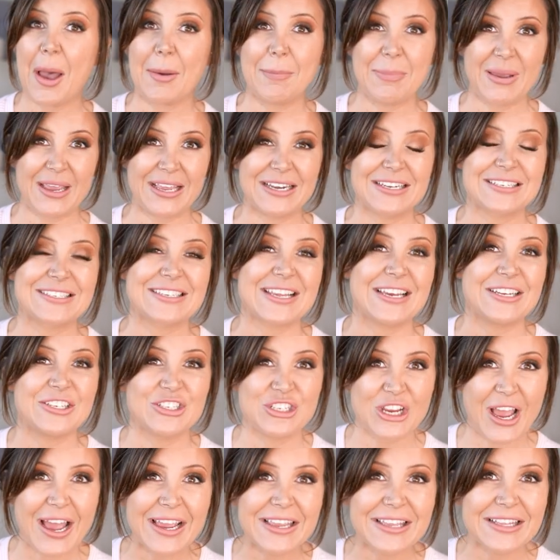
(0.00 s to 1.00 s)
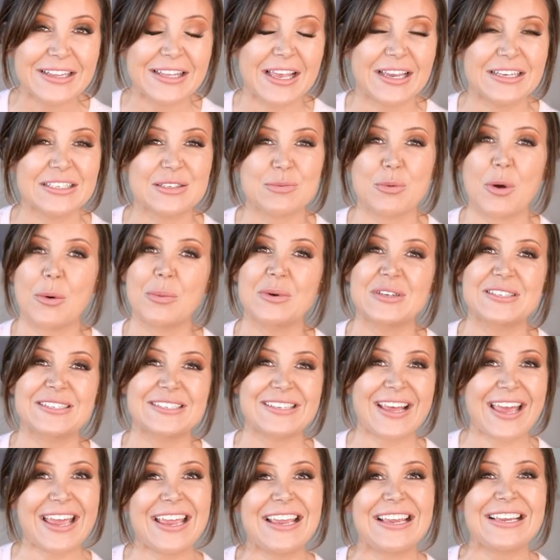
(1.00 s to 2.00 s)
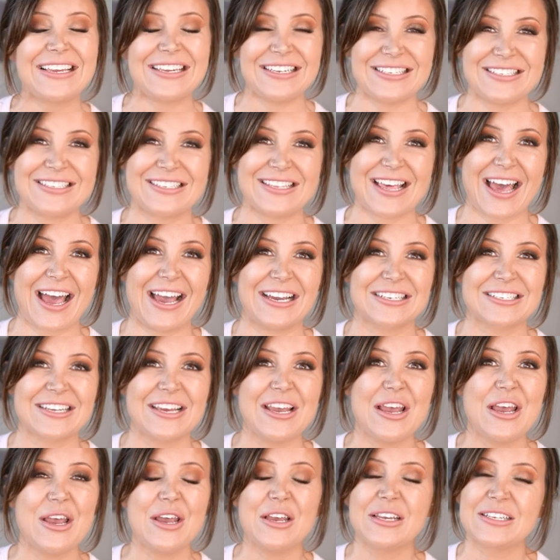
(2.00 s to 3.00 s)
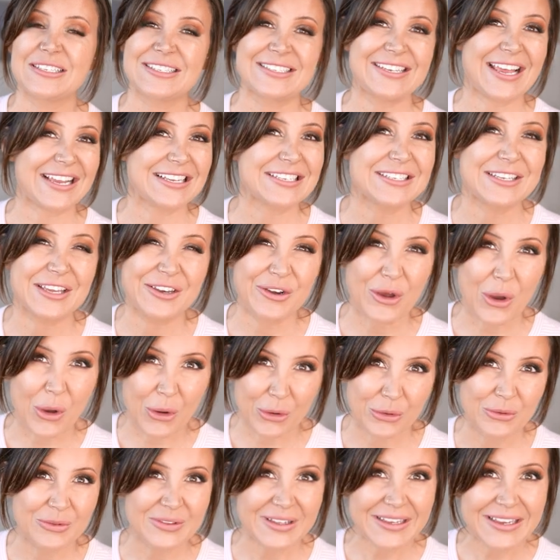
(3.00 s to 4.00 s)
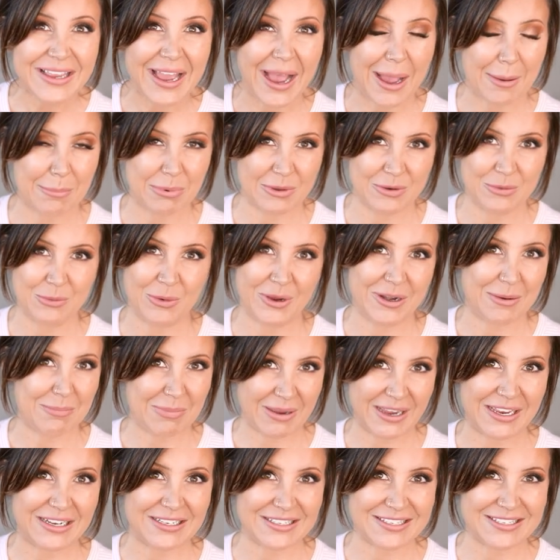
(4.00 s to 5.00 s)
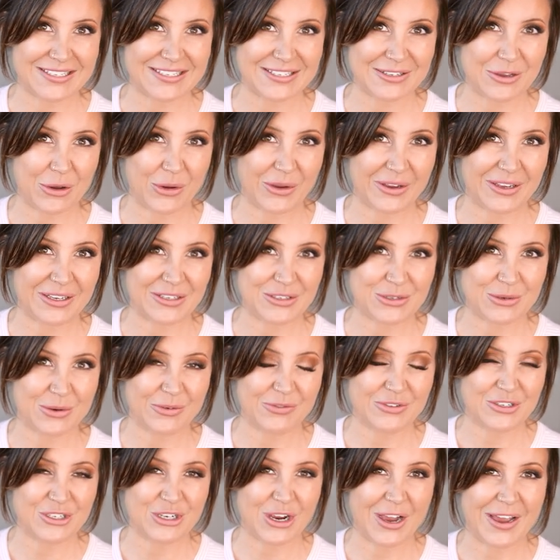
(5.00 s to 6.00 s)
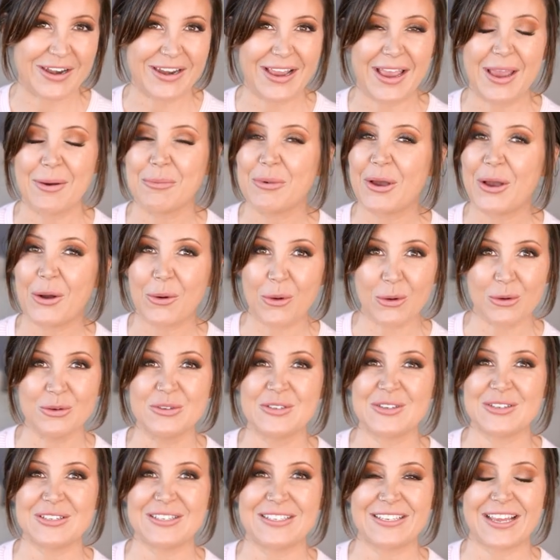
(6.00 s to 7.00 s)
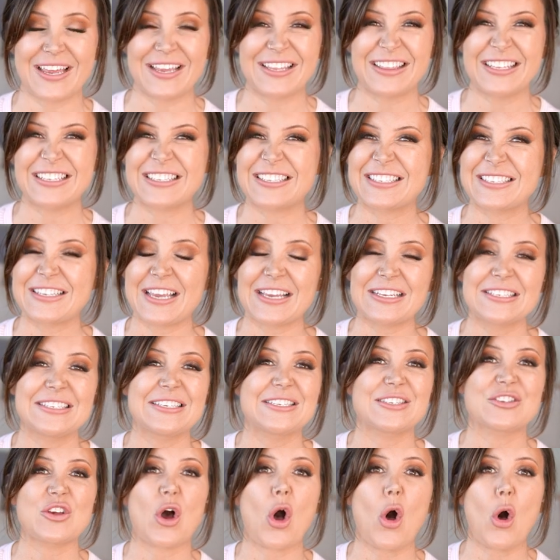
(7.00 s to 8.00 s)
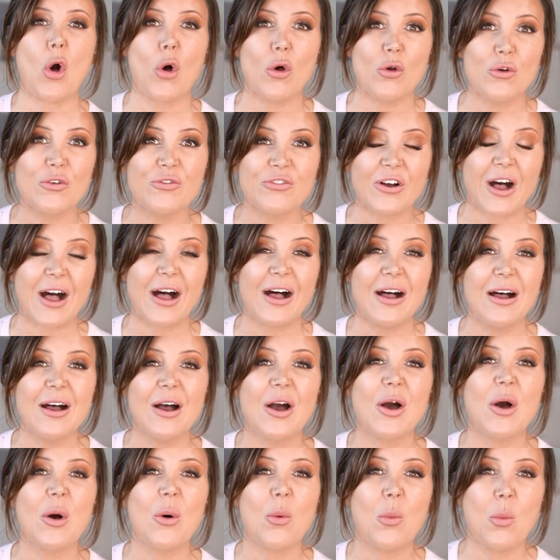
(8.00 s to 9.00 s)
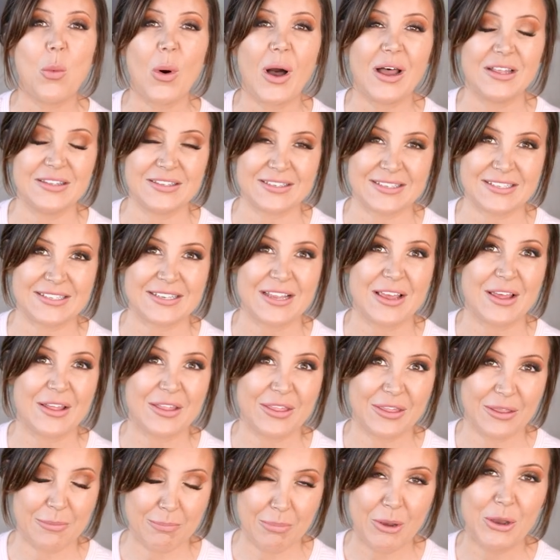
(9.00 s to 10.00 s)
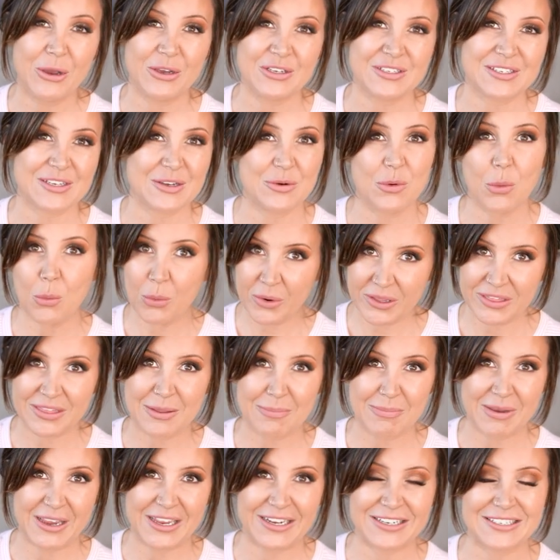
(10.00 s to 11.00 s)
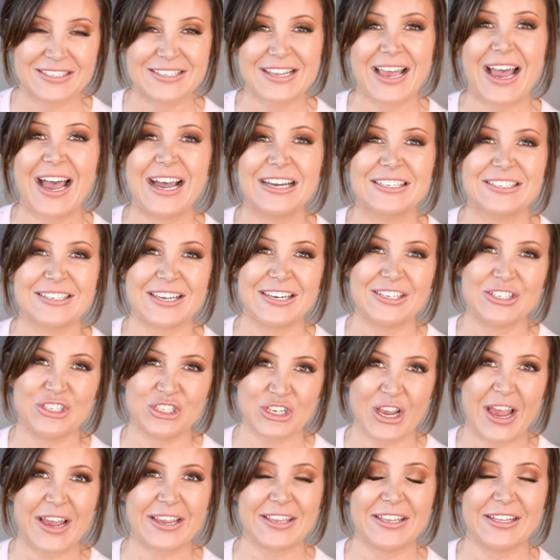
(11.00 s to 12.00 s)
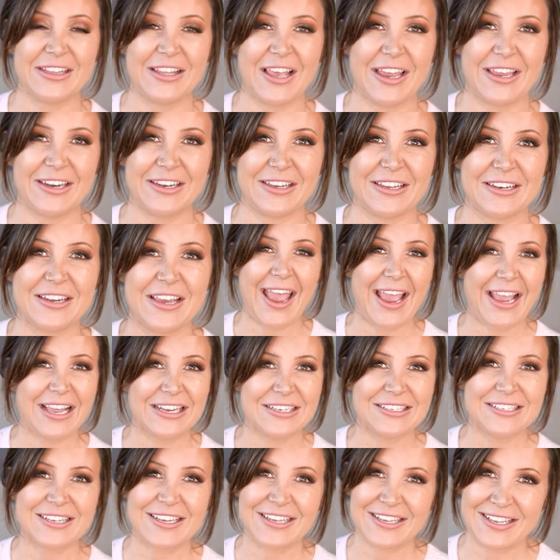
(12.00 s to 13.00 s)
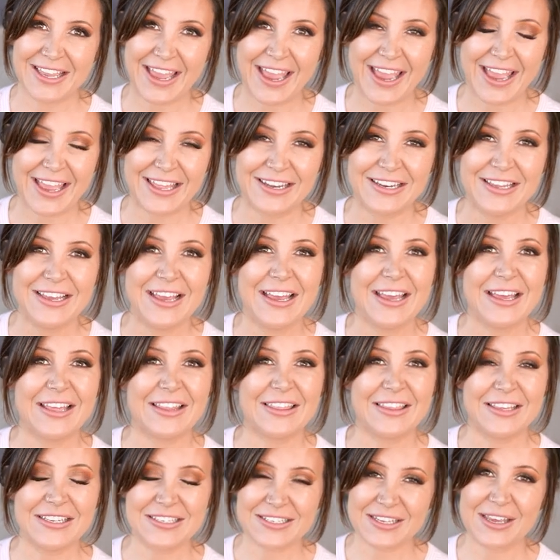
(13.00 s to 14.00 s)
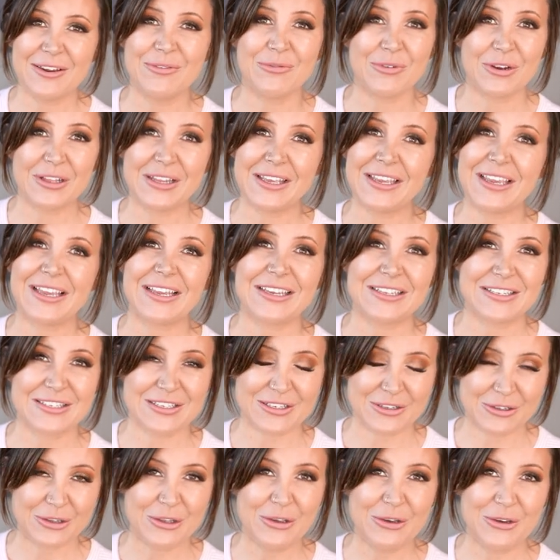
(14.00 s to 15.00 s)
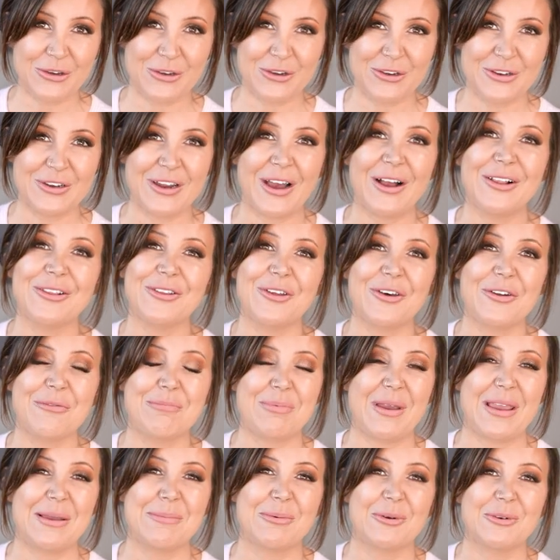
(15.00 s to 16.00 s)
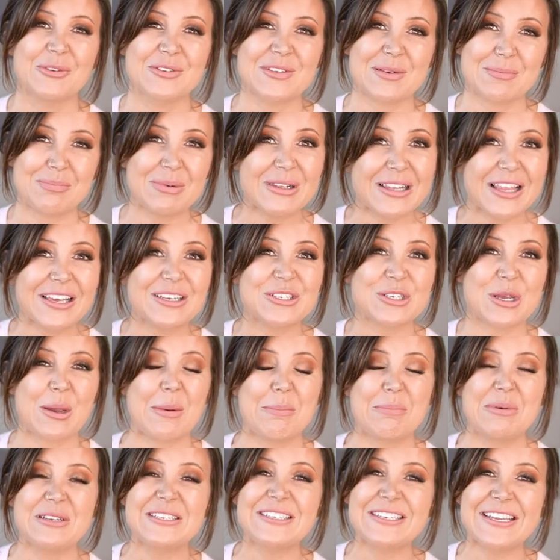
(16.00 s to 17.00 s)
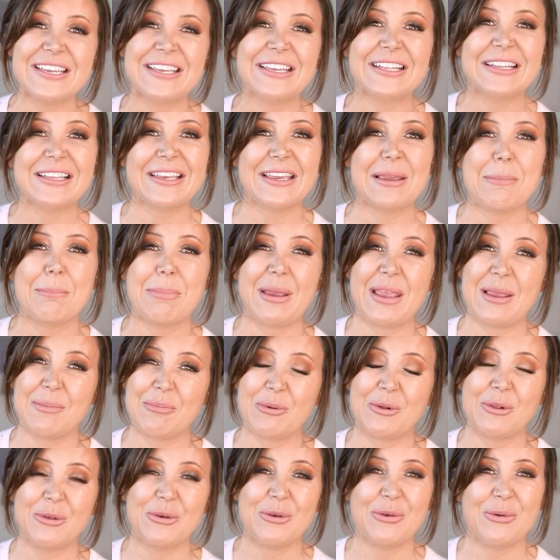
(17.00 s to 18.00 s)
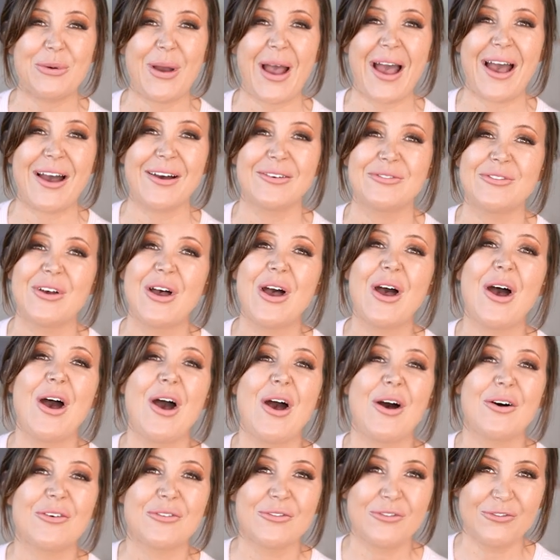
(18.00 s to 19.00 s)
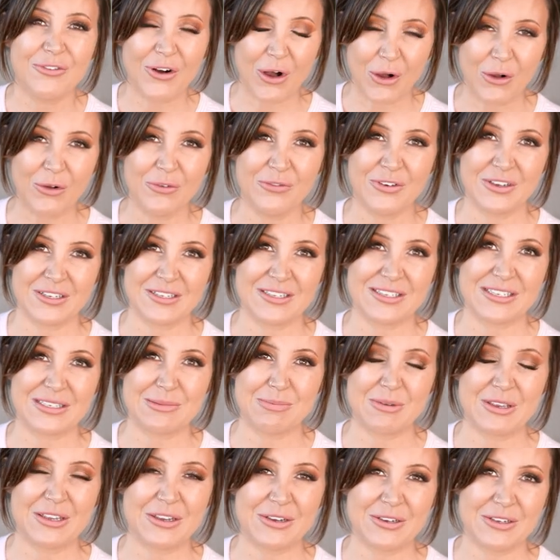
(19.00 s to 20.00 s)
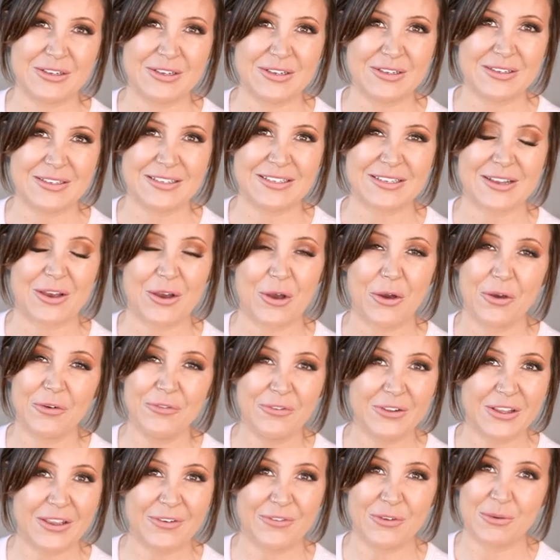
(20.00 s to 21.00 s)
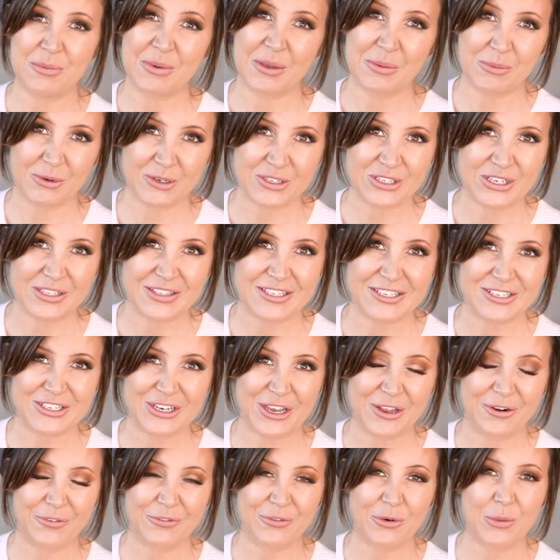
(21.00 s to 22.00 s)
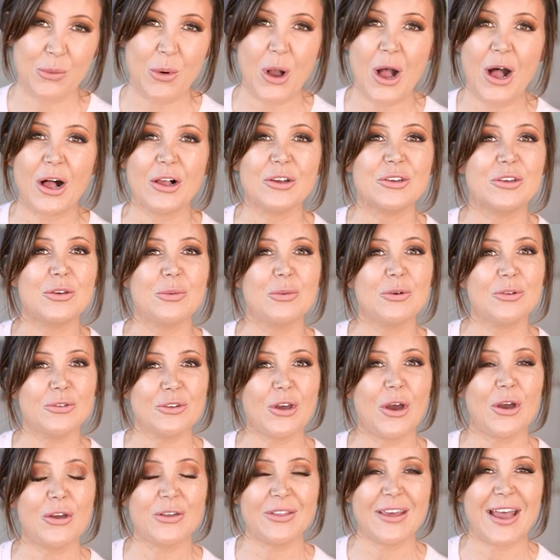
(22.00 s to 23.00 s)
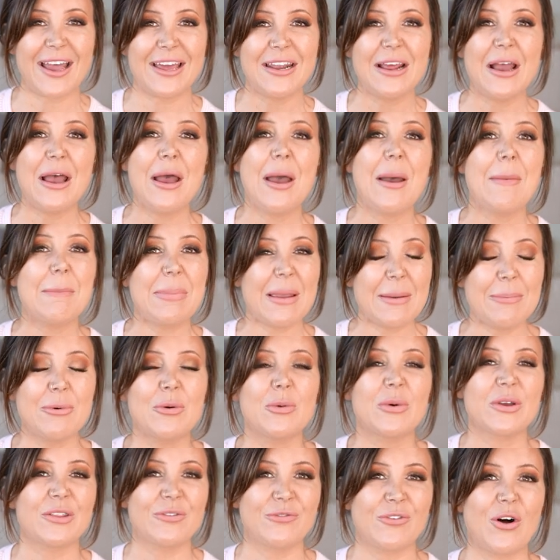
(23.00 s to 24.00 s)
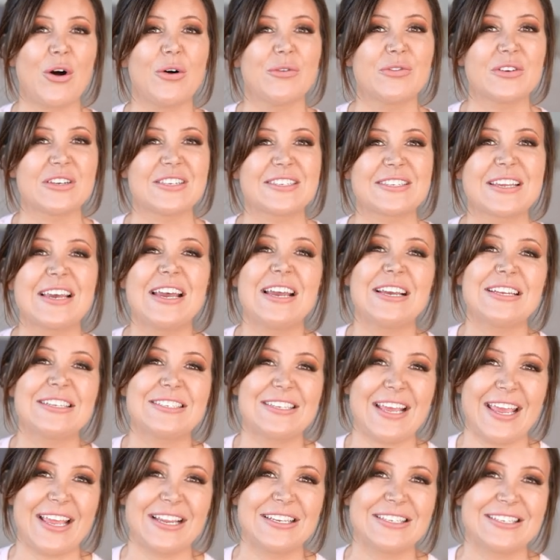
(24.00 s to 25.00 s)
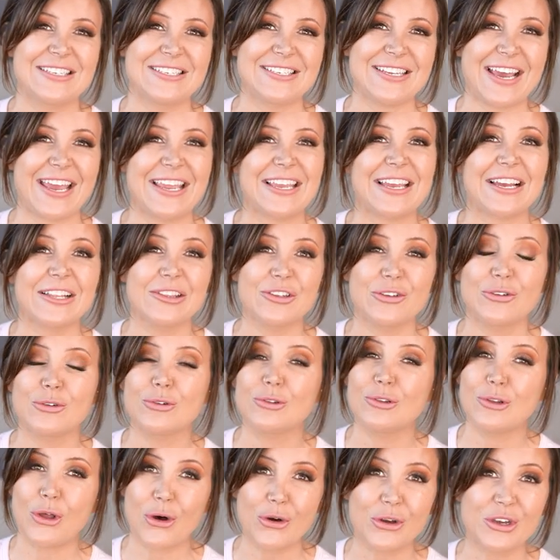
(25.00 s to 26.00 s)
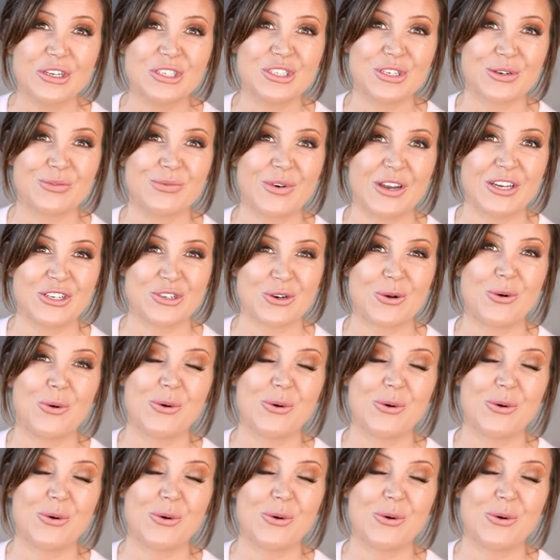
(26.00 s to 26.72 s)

a penis ejaculates, what we're saying is that sex can only happen when a penis is going into a vagina, and we're also saying that sex is over once the person with the penis has ejaculated. And again, this can really exclude a lot of people's pleasure, particularly people who have vulvas, because hopefully if you've been watching this channel for a while, you will know that people with vulvas tend to take a little longer to reach